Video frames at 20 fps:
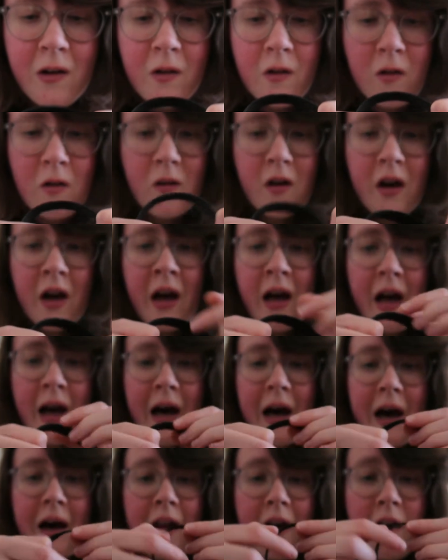cool.
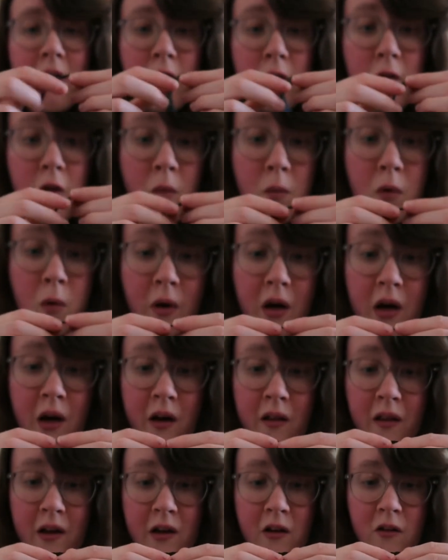And I stopped wearing
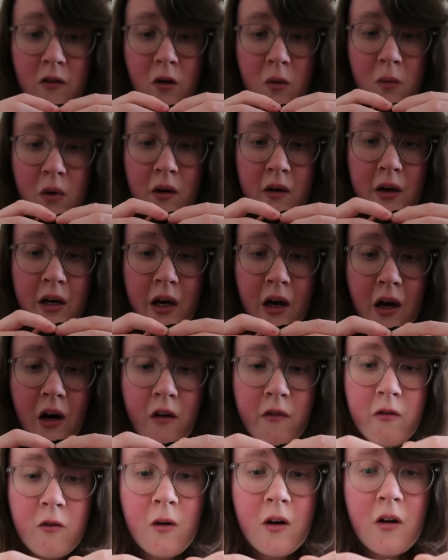I think I stopped wearing it
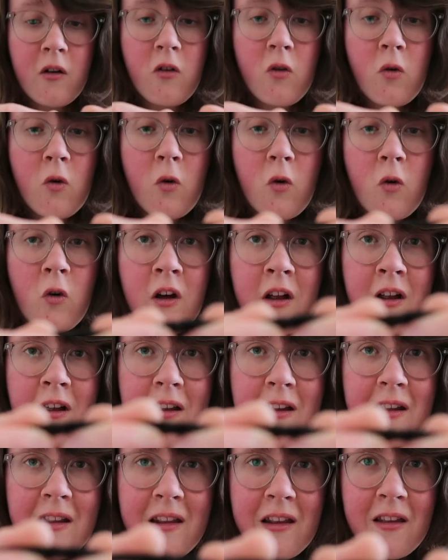after I saw
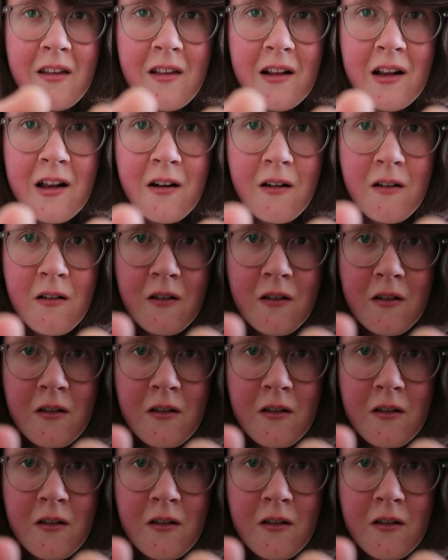this little